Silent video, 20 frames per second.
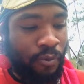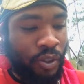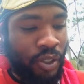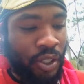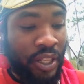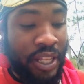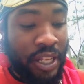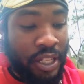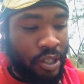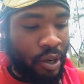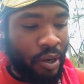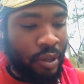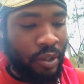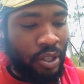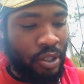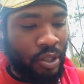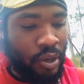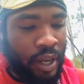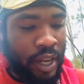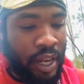So these are
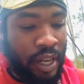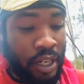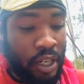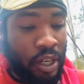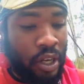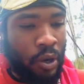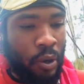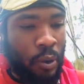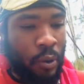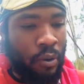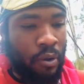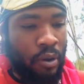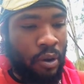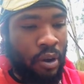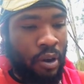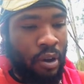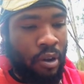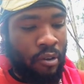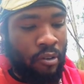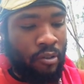Indigo
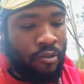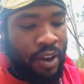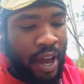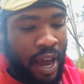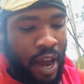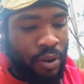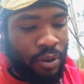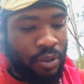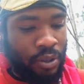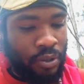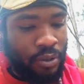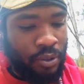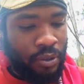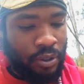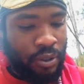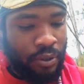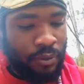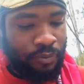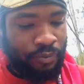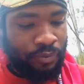
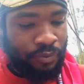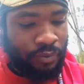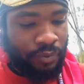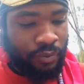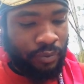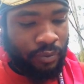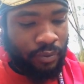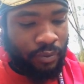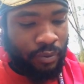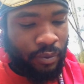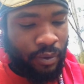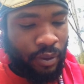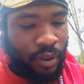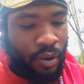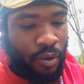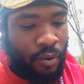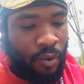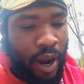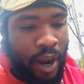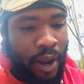values,
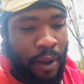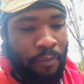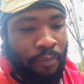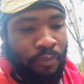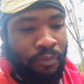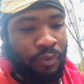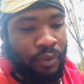right?